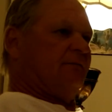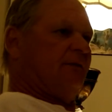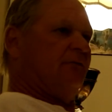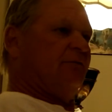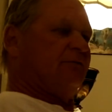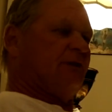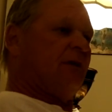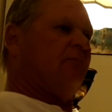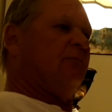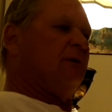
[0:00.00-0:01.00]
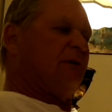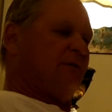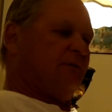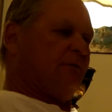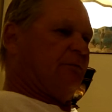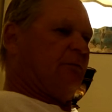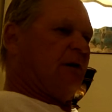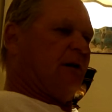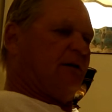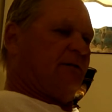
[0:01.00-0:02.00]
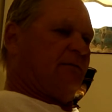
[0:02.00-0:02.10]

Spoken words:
It was unbelievable hot.